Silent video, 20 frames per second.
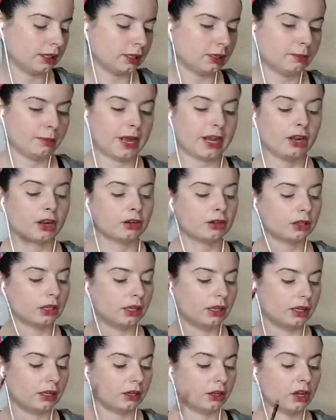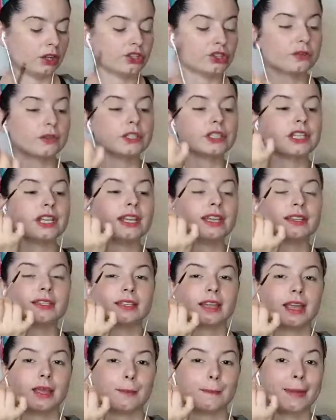My Controversy is
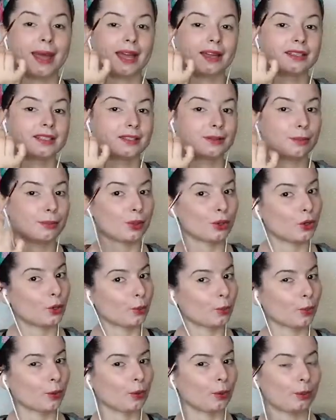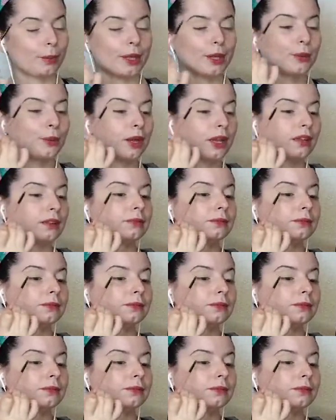a matte purple, by the way.